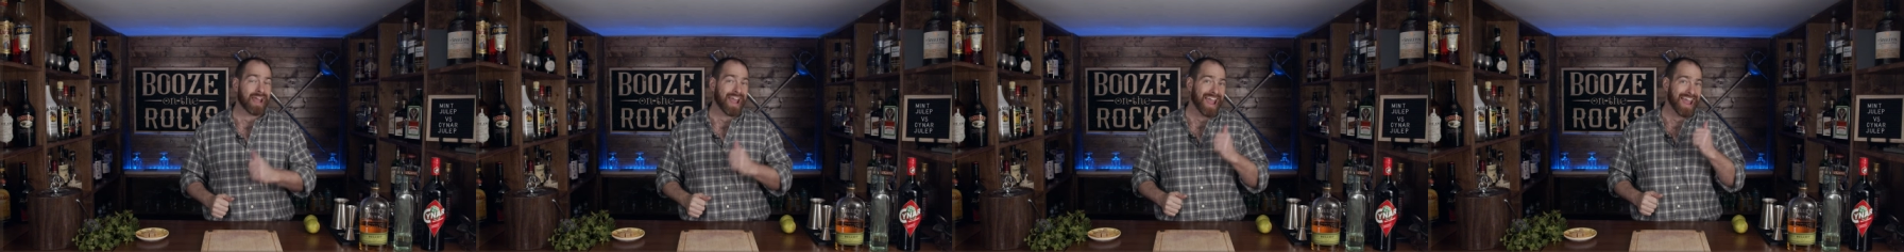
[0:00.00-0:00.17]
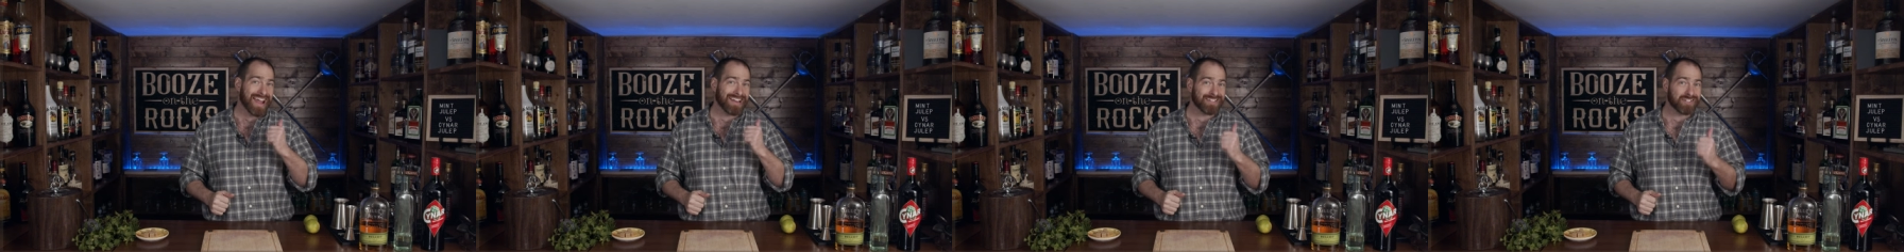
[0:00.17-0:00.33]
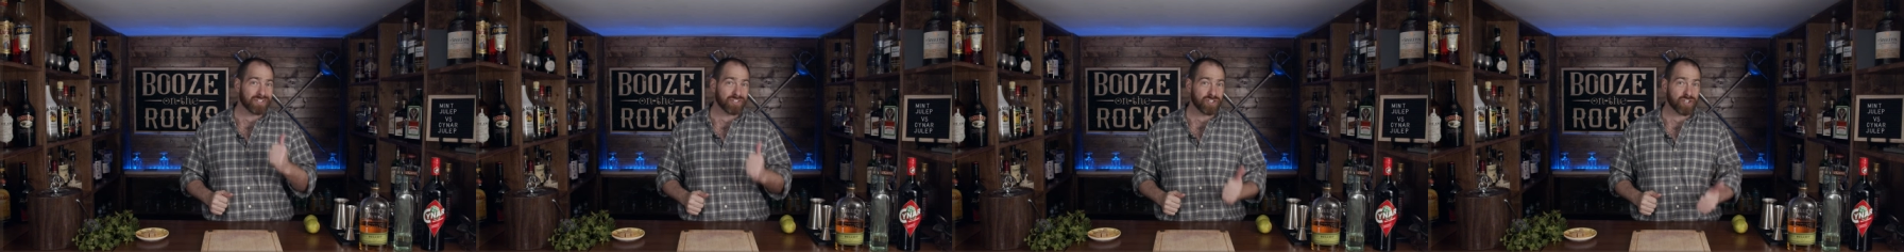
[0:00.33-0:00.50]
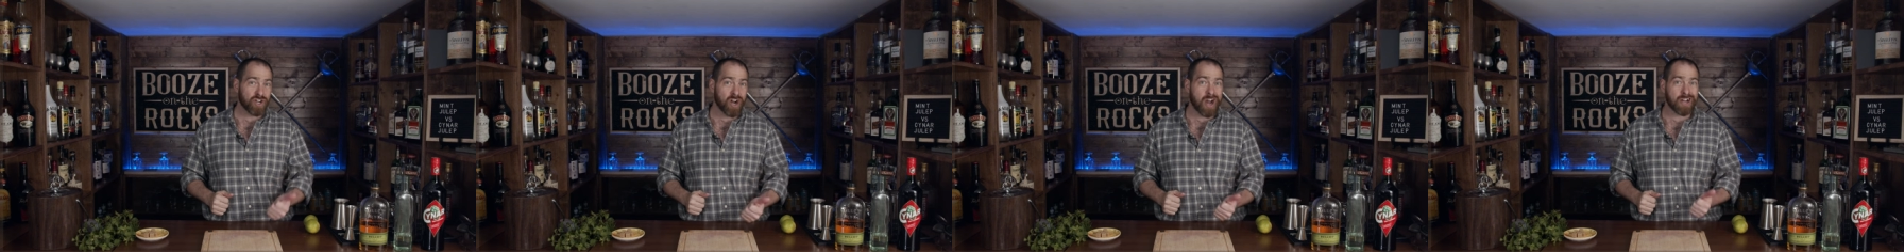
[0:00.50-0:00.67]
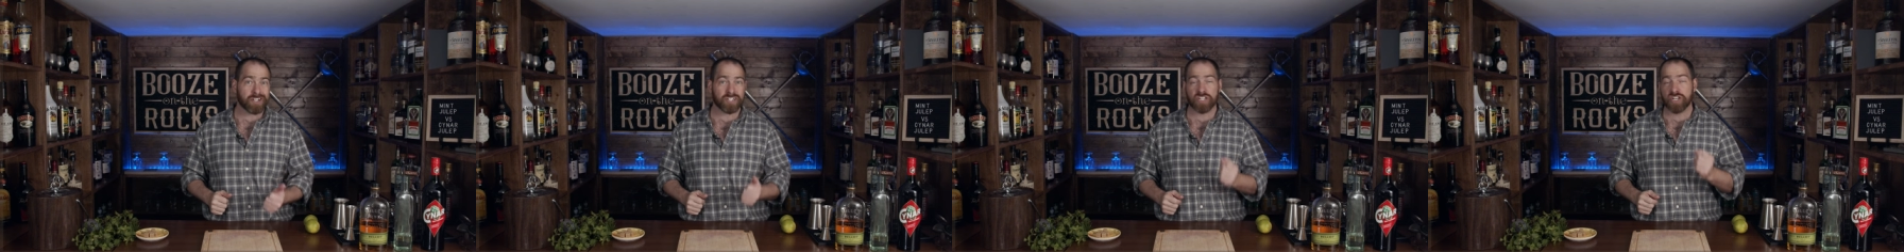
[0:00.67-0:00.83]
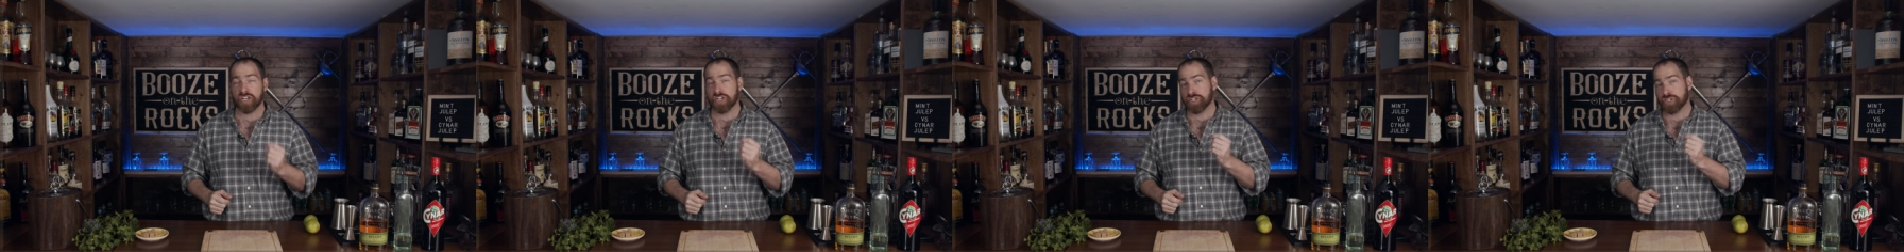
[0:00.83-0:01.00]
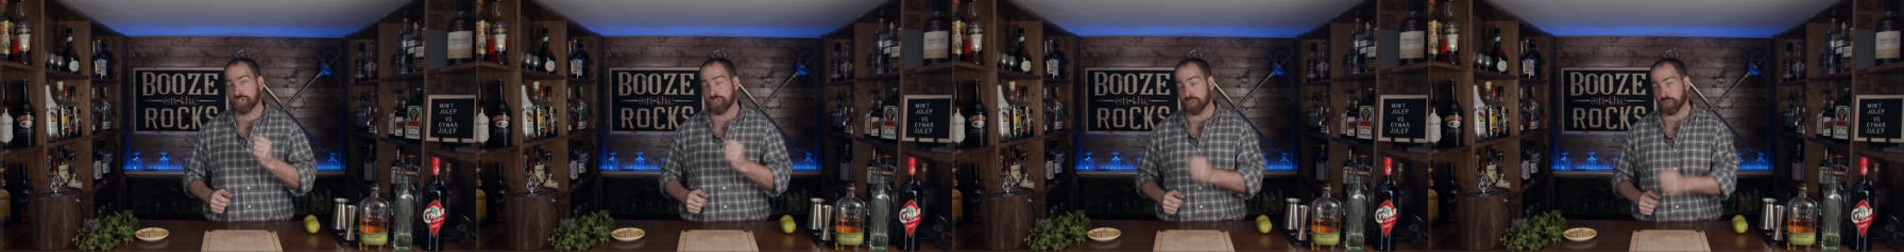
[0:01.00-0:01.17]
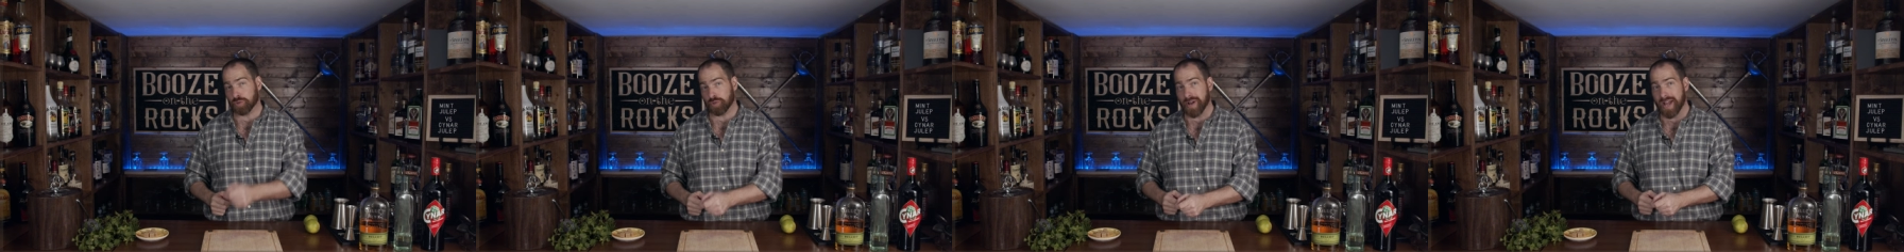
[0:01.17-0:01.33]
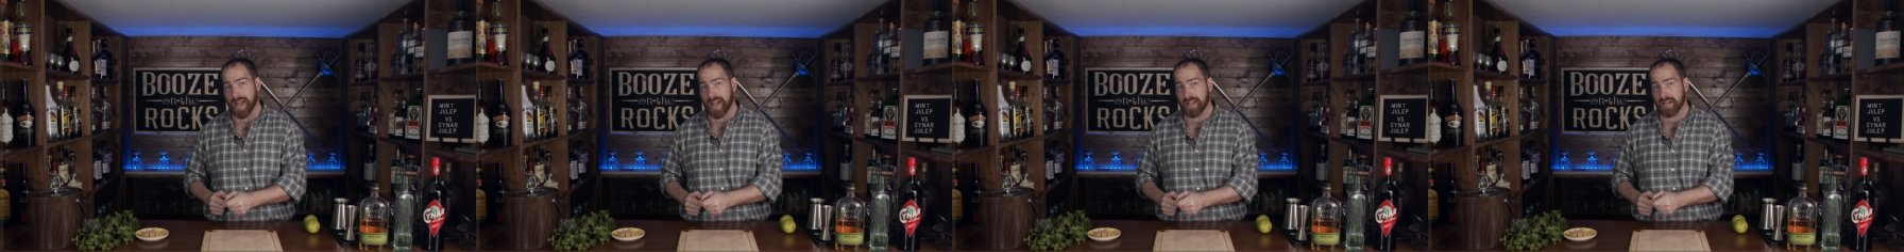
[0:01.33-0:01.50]
And Josh
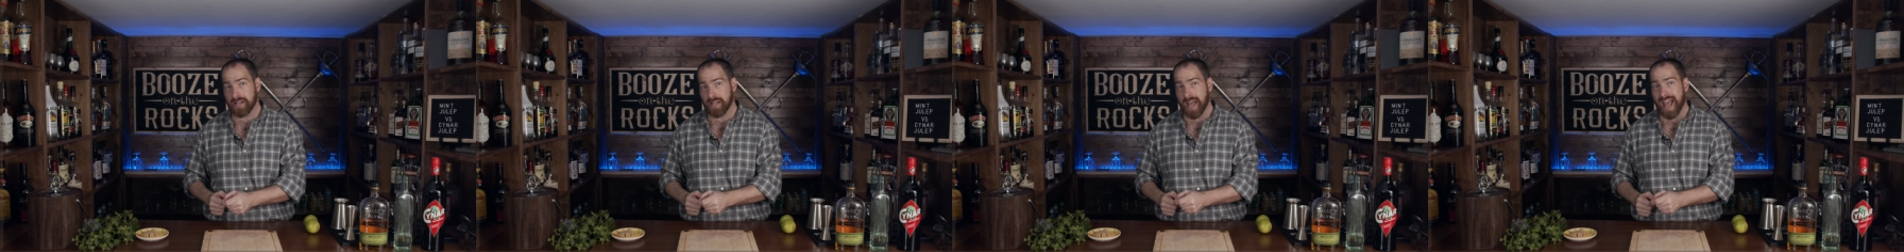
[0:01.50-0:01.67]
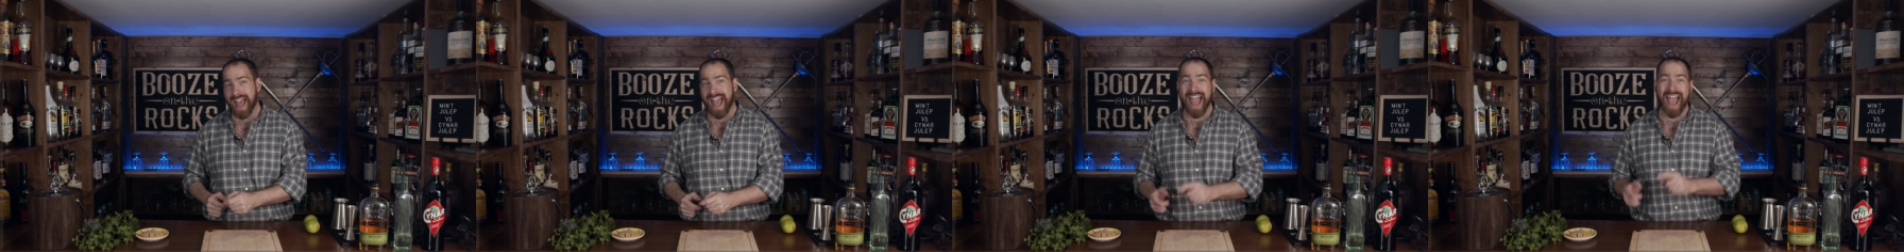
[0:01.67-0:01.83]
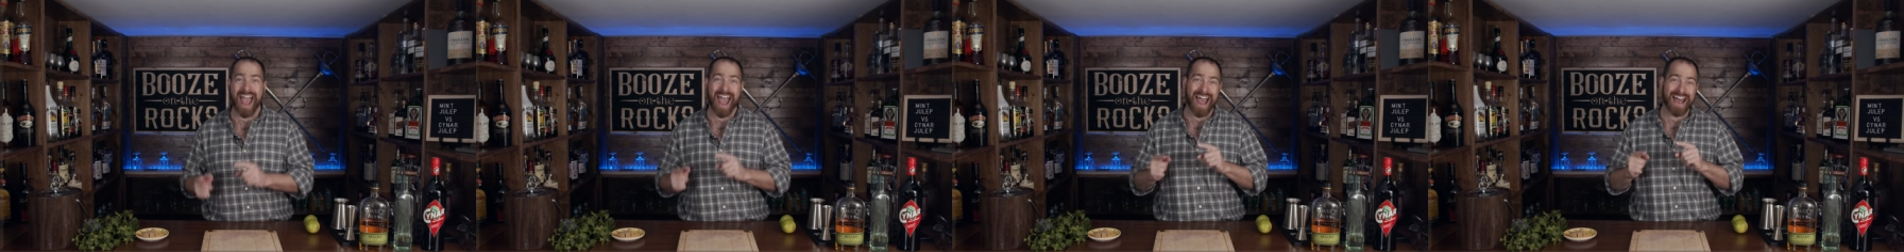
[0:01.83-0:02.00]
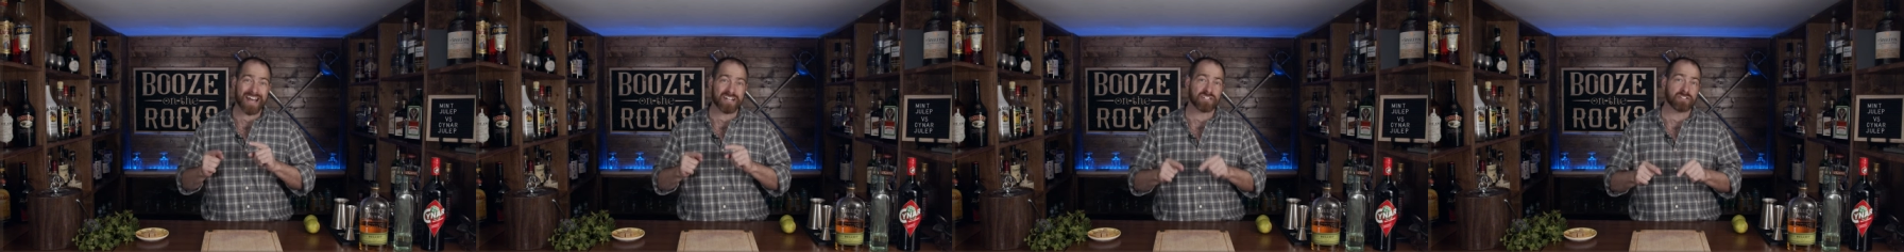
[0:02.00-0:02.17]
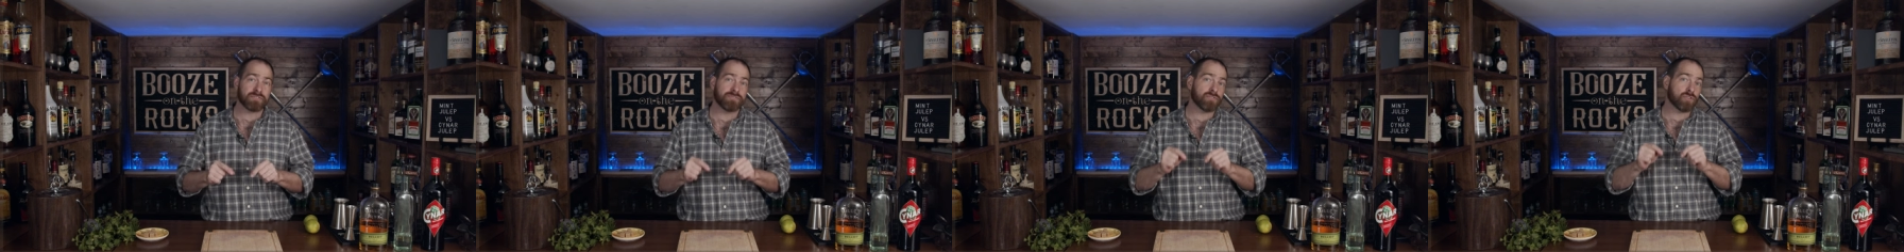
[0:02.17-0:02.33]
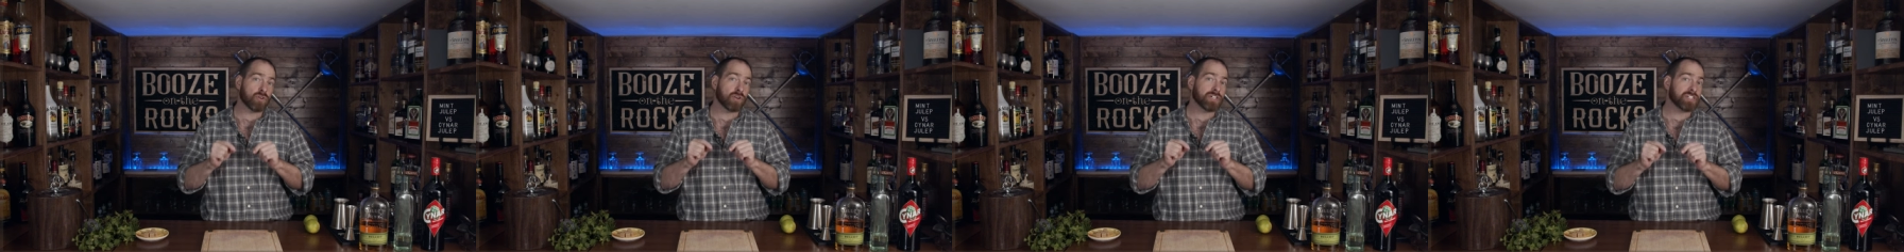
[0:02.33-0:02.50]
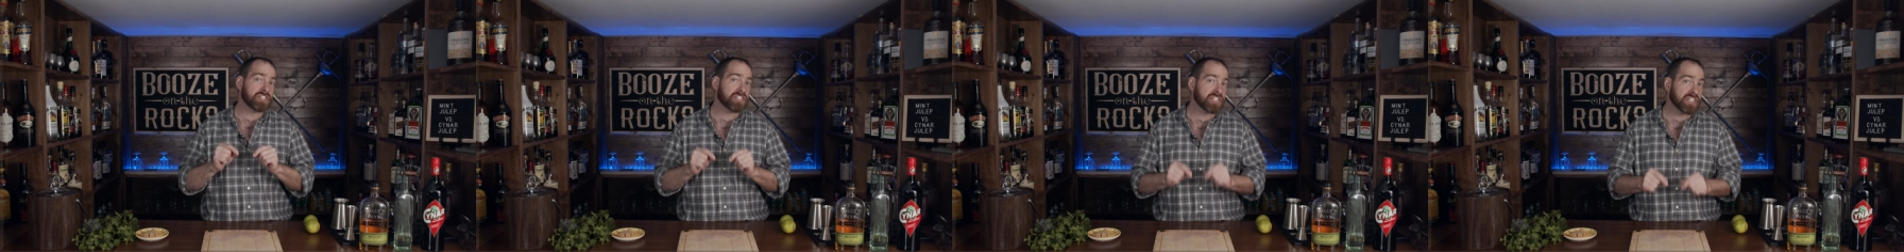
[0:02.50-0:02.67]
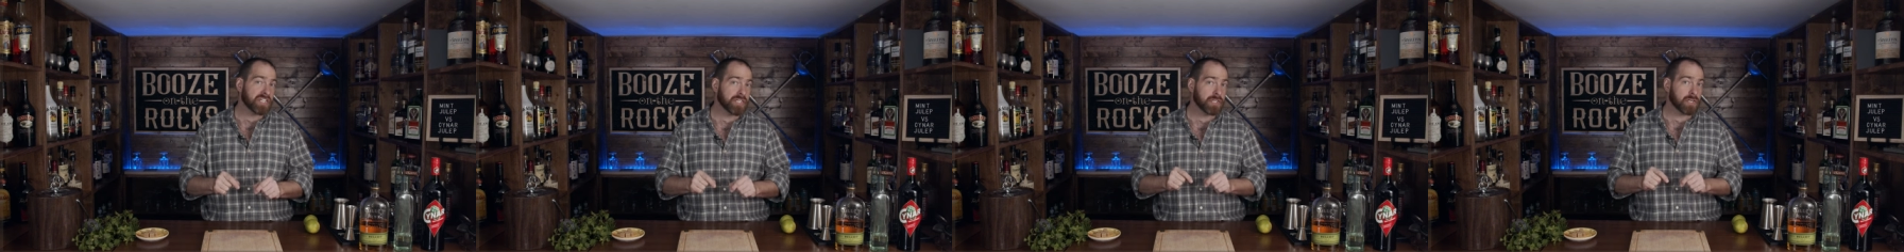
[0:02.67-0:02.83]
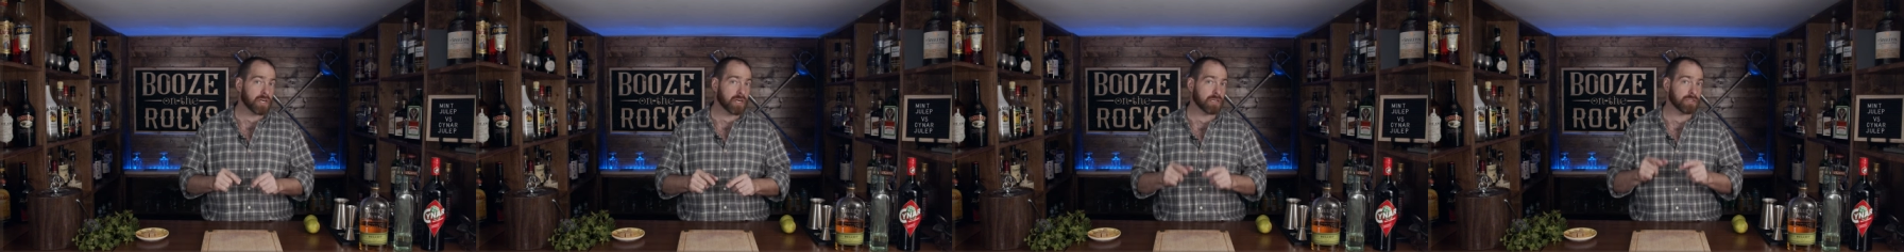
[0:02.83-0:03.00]
Charette asked for a
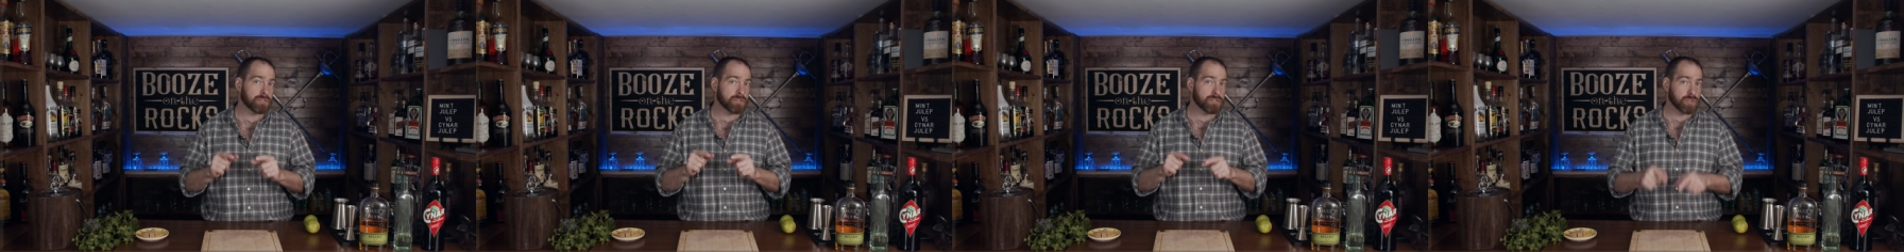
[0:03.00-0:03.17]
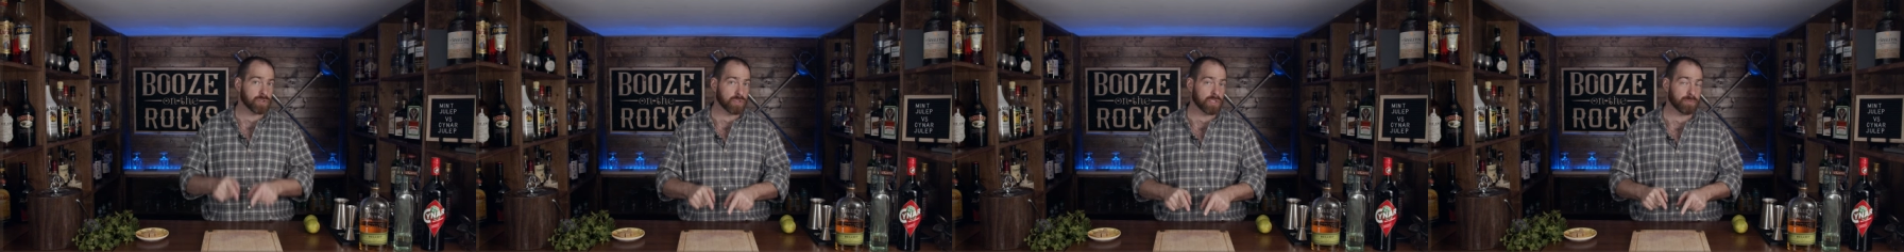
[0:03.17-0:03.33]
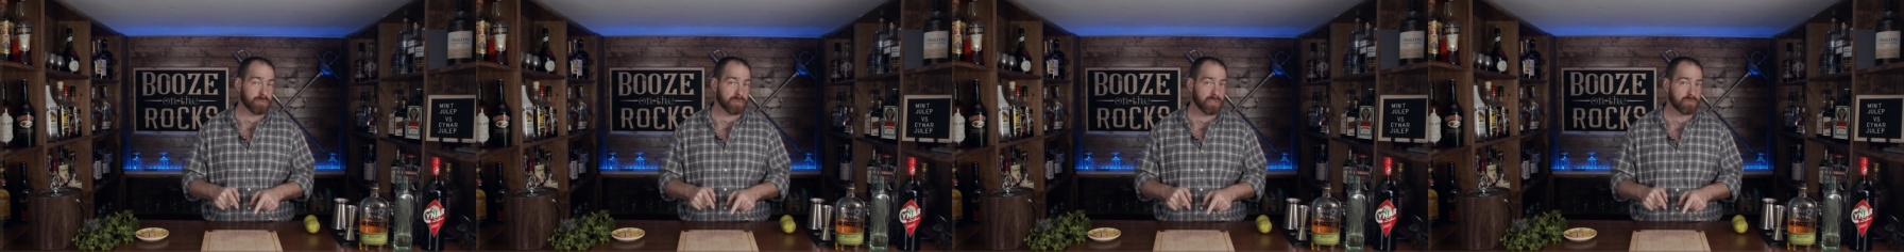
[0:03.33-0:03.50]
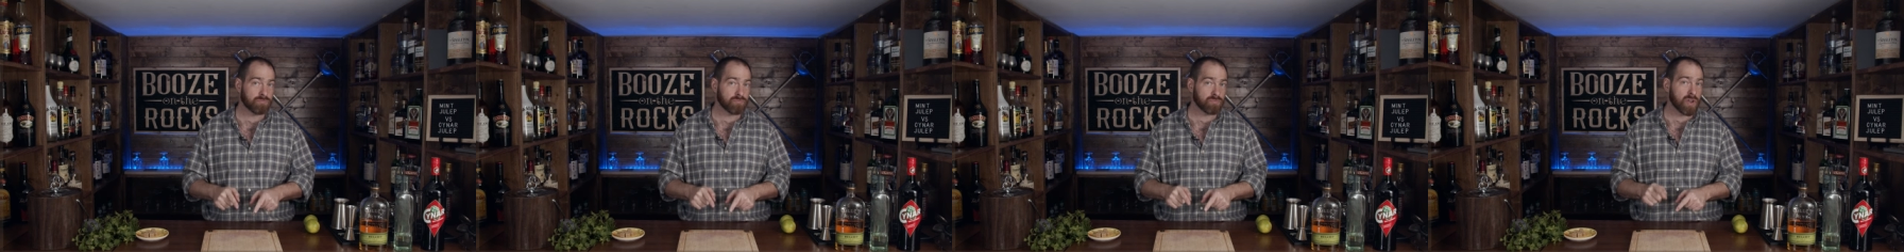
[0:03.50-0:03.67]
Cynar julep.